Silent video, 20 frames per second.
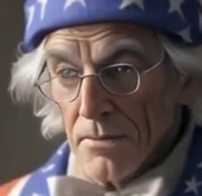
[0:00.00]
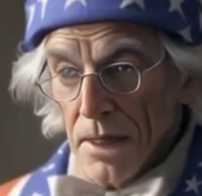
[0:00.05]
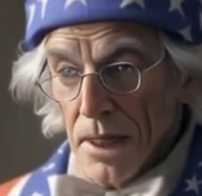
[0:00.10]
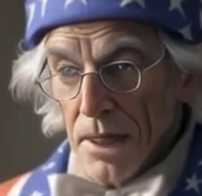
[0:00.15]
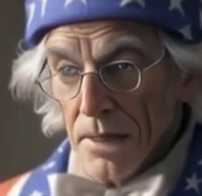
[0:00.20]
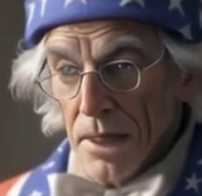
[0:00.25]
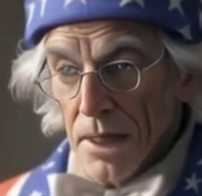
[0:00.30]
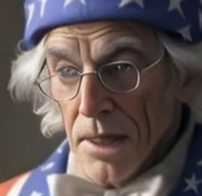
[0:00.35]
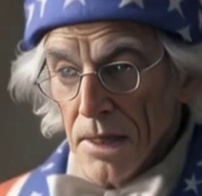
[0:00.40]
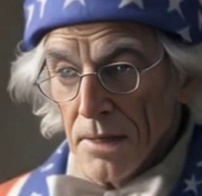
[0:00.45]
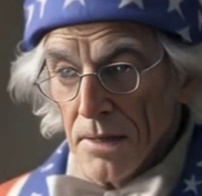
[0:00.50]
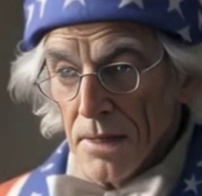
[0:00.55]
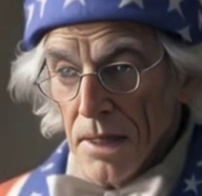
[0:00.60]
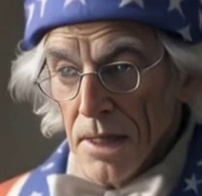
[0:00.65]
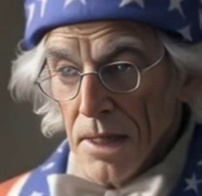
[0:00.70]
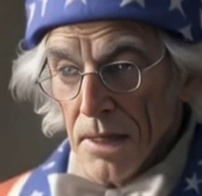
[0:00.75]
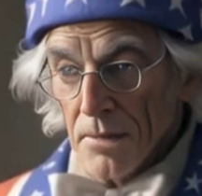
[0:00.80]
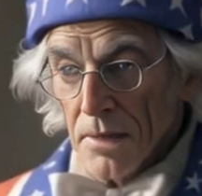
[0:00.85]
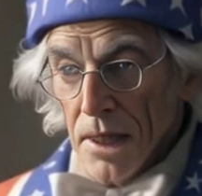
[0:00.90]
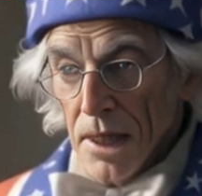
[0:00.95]
and
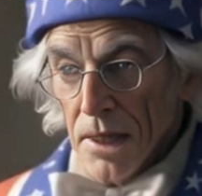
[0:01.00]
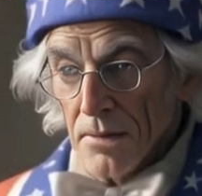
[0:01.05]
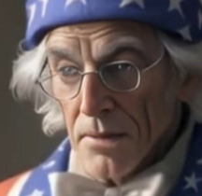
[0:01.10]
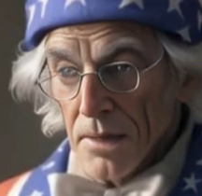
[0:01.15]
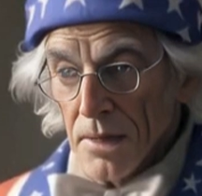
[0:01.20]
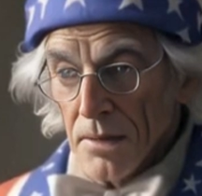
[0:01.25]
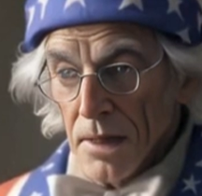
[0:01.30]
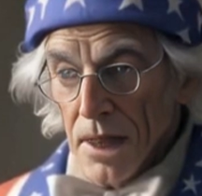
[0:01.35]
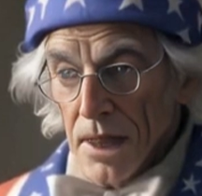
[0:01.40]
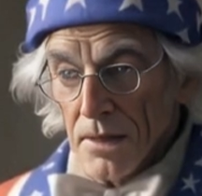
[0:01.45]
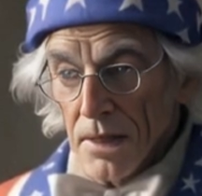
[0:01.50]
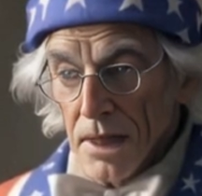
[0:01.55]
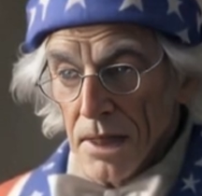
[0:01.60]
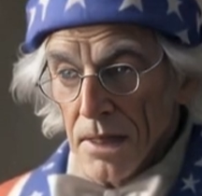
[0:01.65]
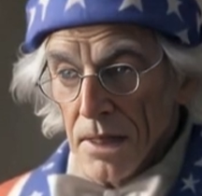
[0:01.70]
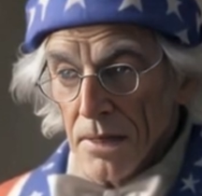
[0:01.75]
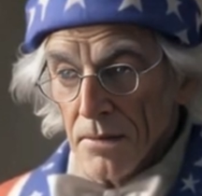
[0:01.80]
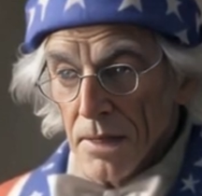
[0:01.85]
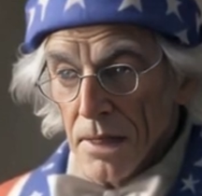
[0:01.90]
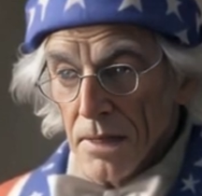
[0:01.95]
unintended
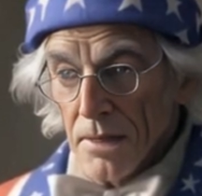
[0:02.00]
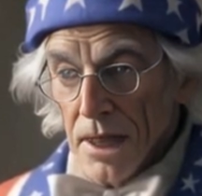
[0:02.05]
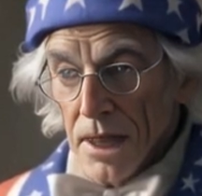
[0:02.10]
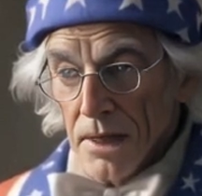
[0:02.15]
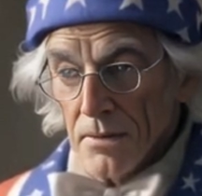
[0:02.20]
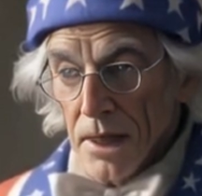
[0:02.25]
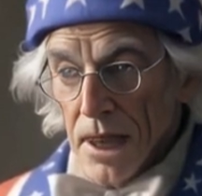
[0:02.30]
consequences of using